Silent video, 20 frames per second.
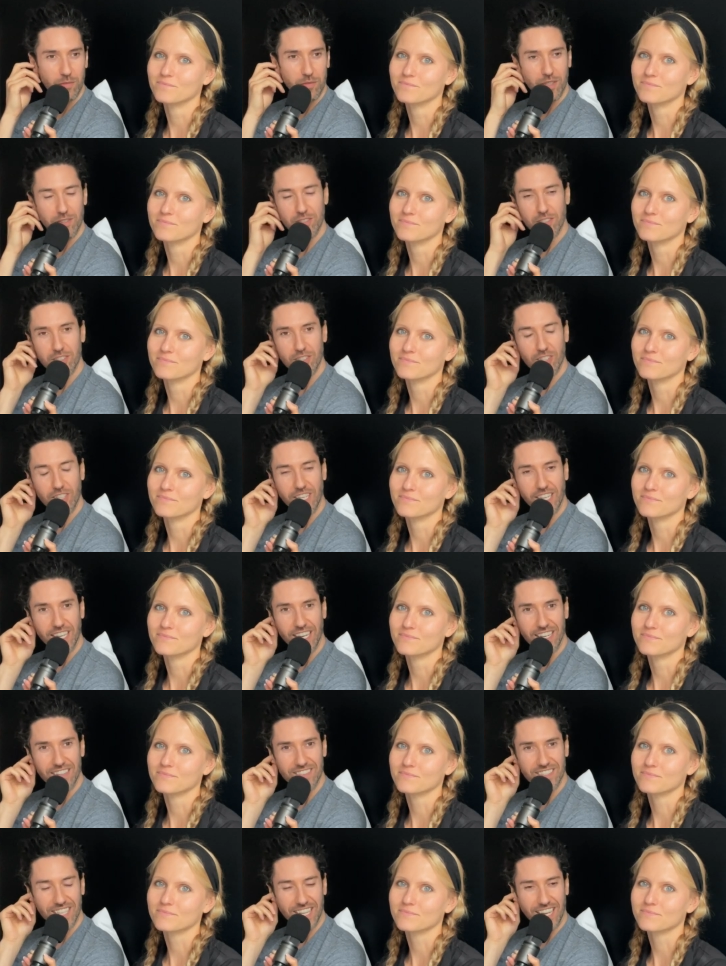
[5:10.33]
Speaker 1: But I was just looking at.
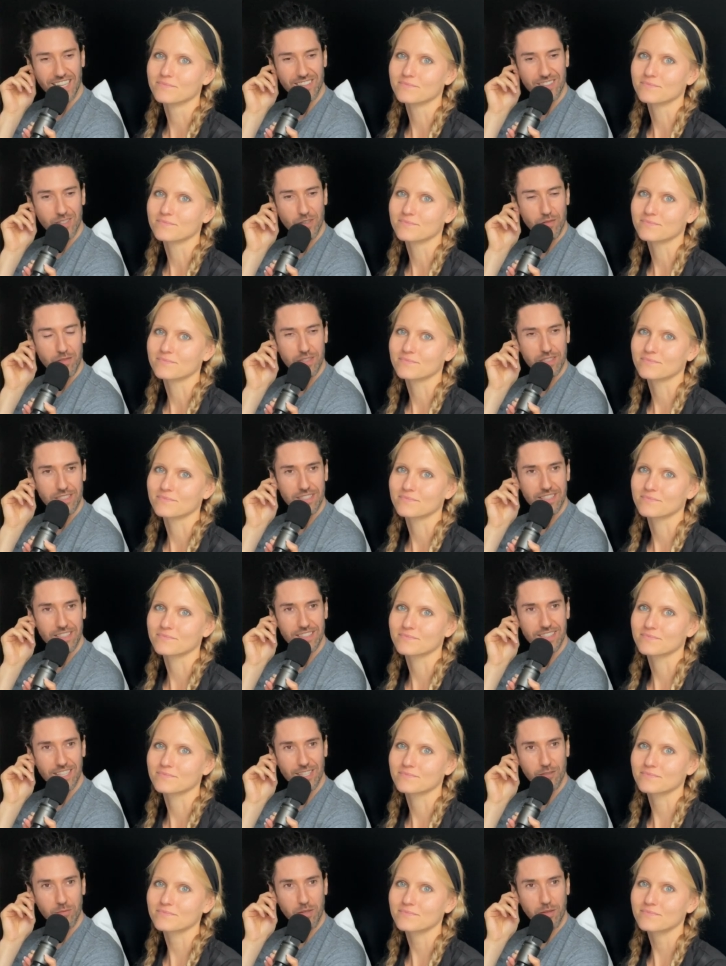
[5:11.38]
it. I was like, I don't know if this is as
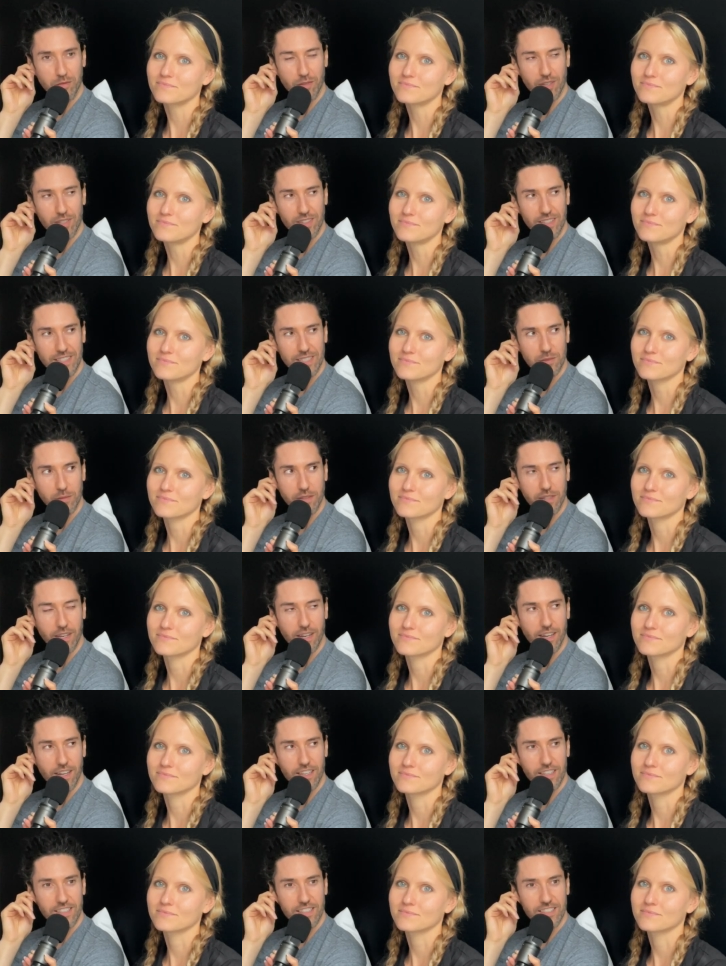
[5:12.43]
LB friendly as we
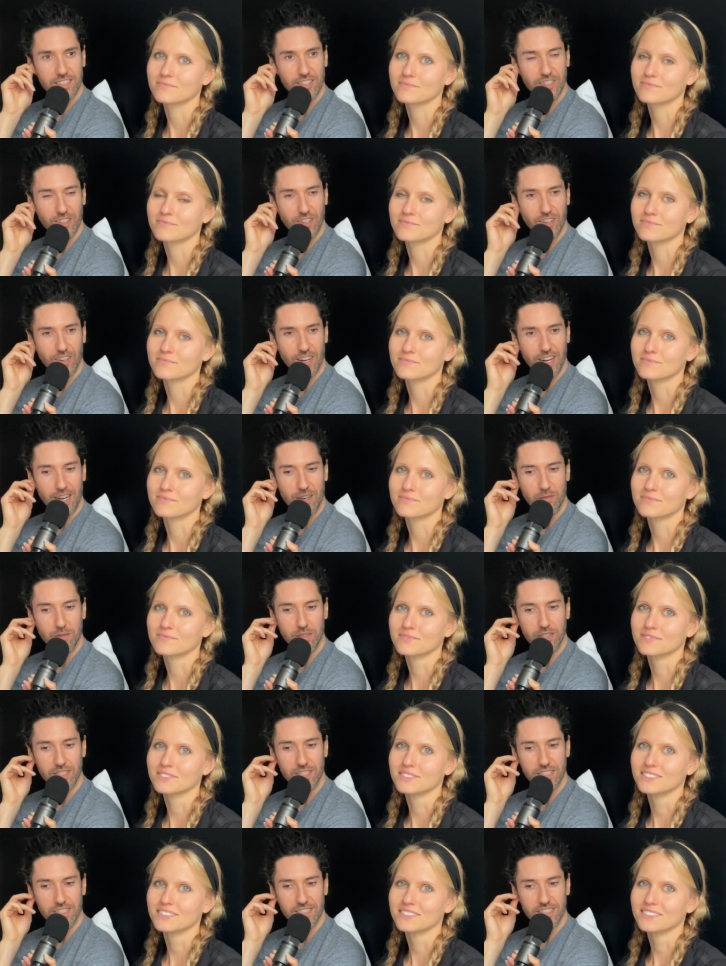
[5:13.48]
thought. So I
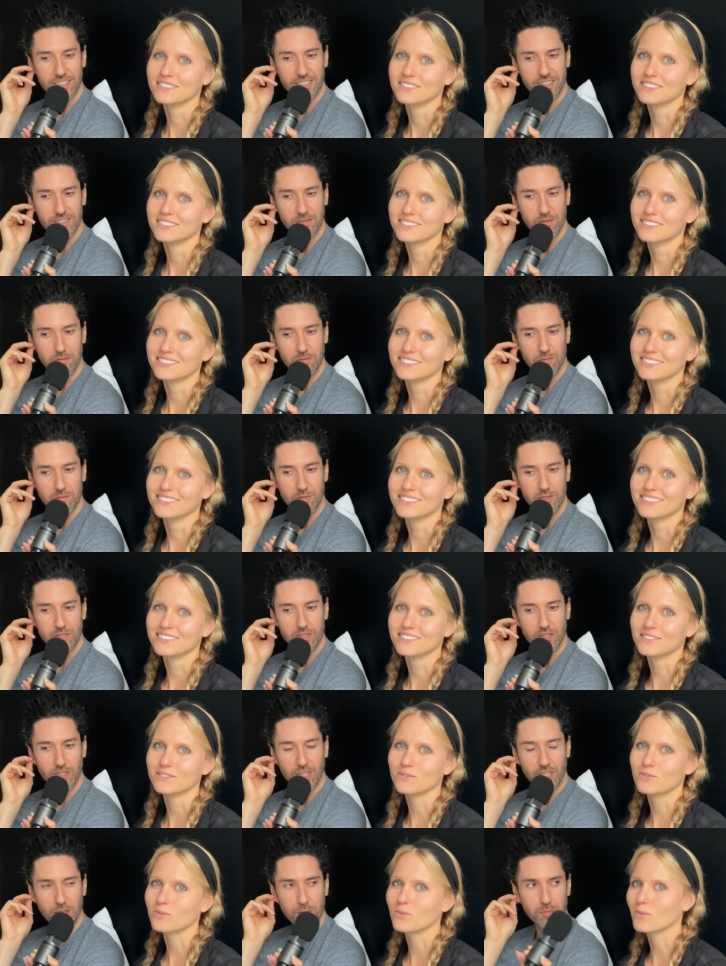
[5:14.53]
want
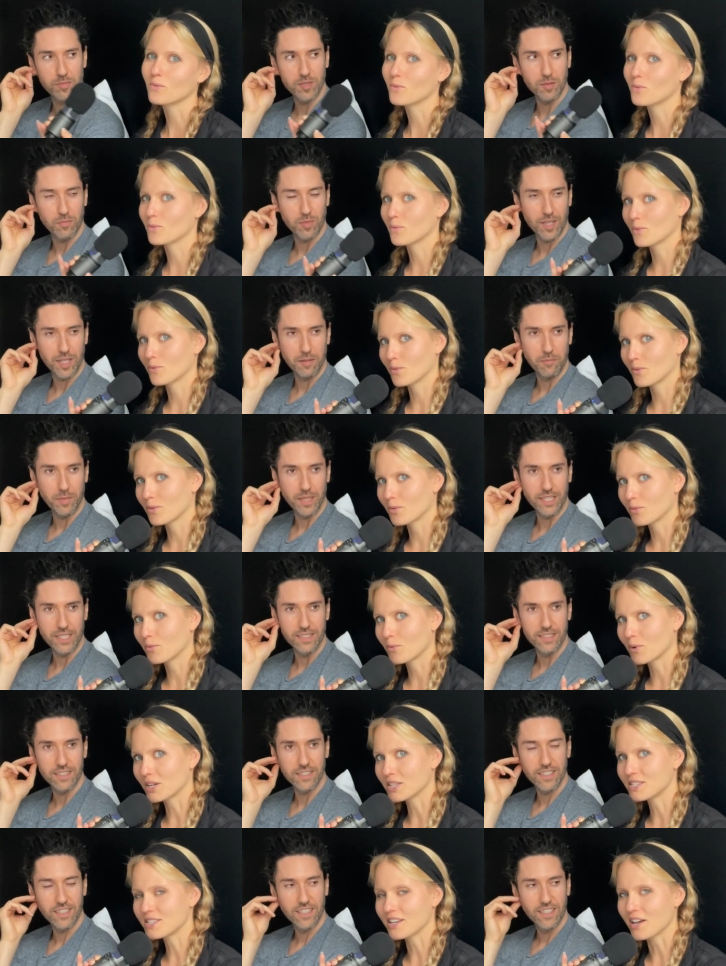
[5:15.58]
to look up some plan.
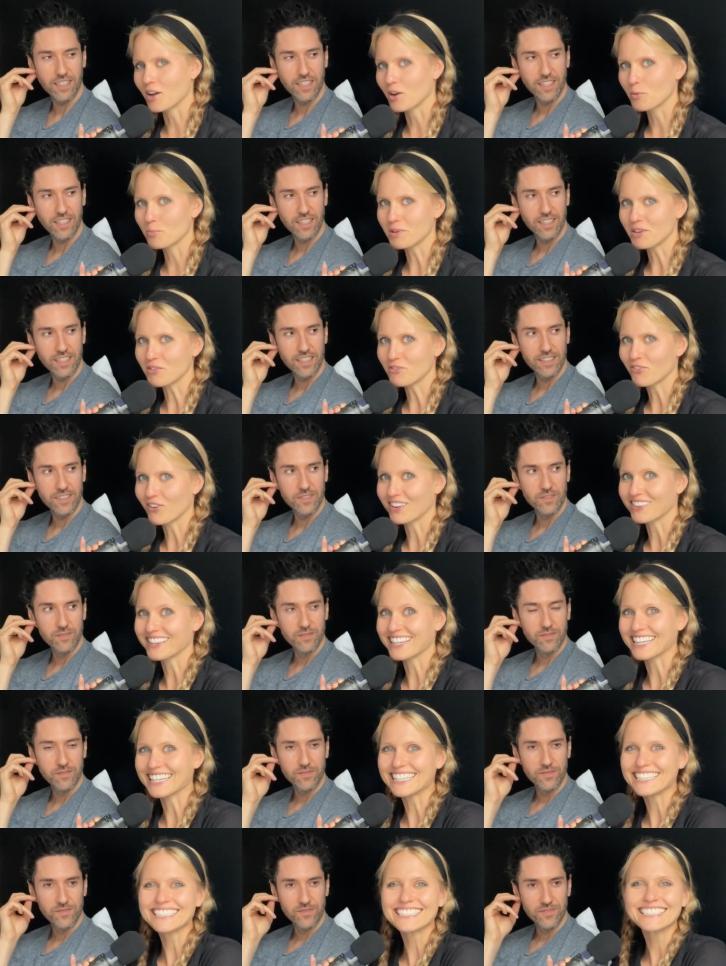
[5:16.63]
Speaker 2: What's LB
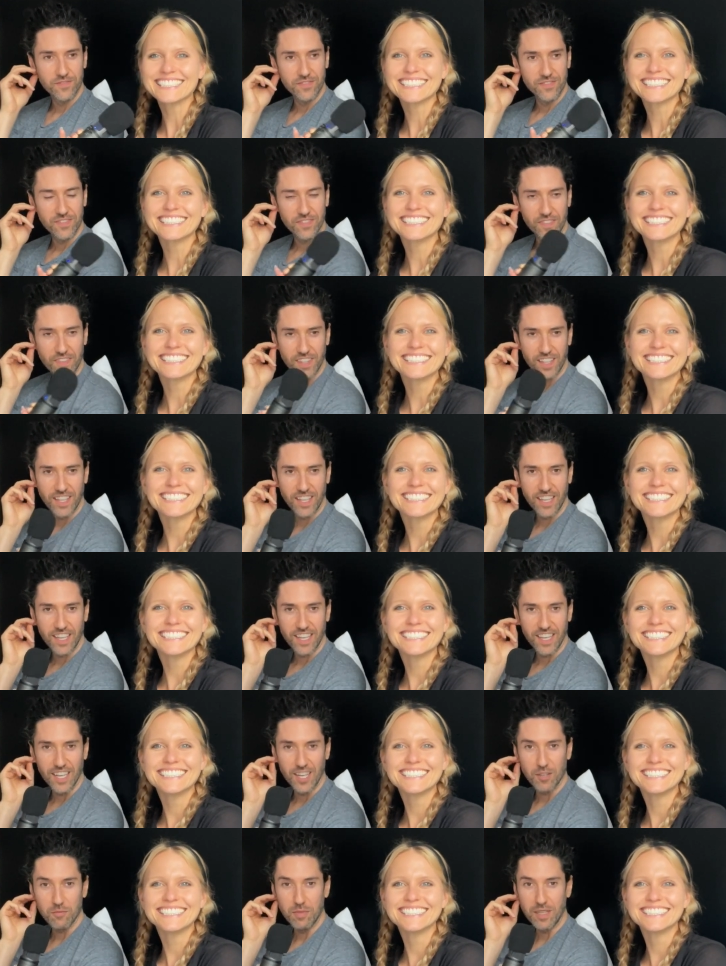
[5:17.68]
friendly?
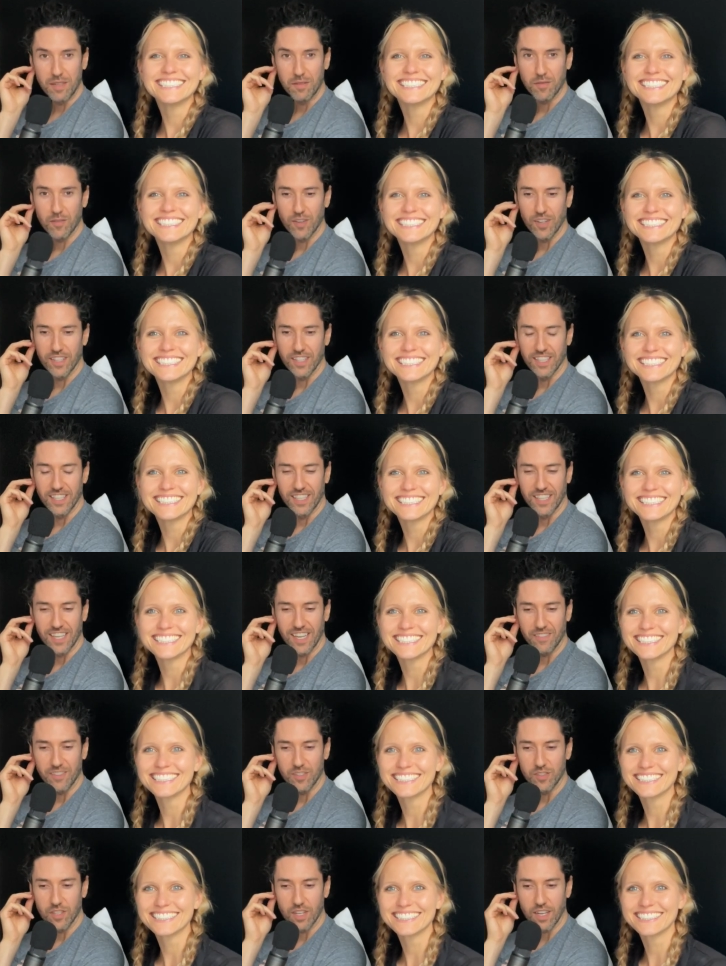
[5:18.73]
Speaker 1: LB friendly.
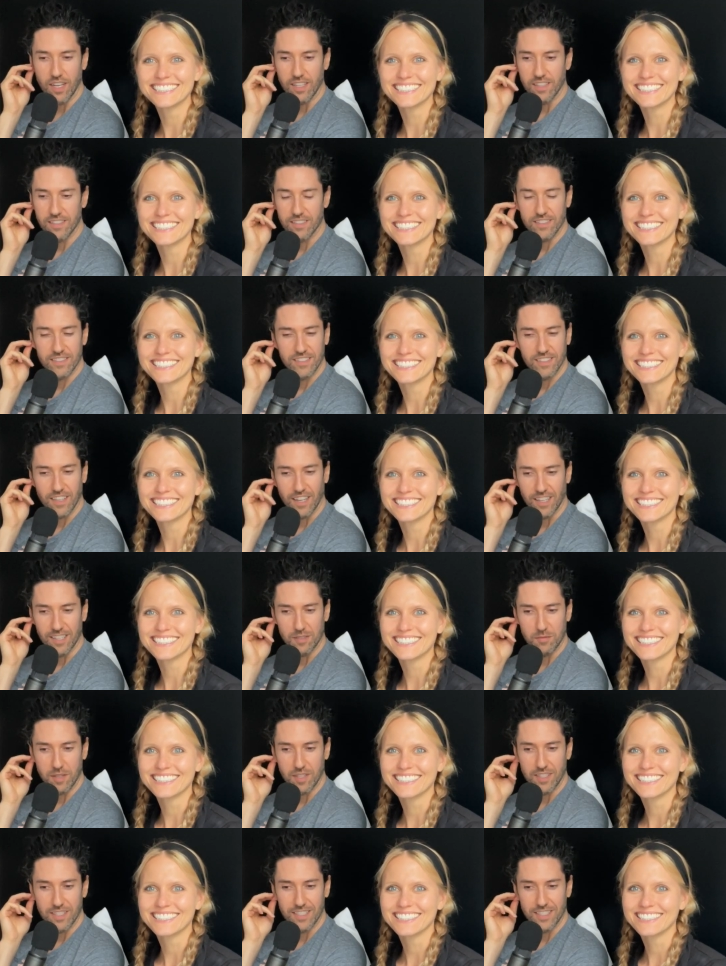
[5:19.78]
Have you not talked
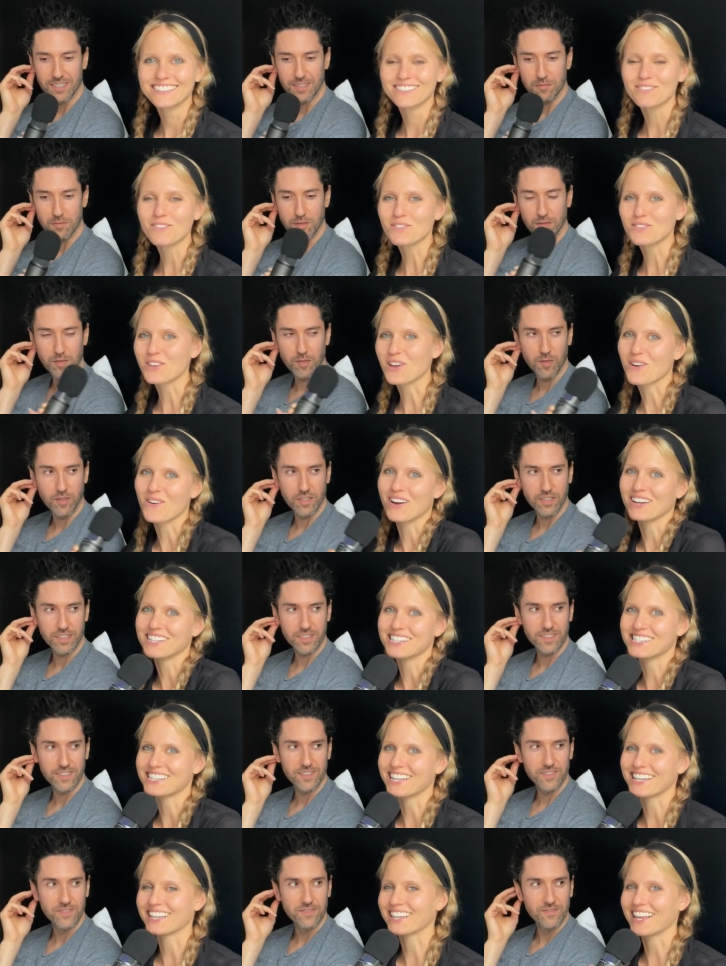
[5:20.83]
about this? Well, no,
Speaker 2: I
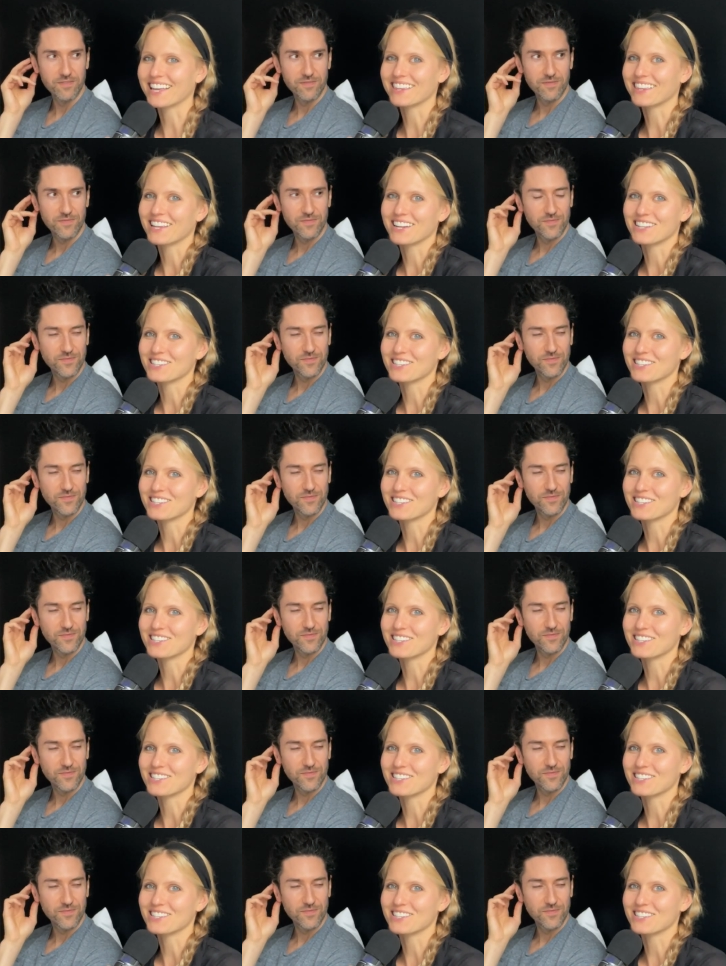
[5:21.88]
just think like that.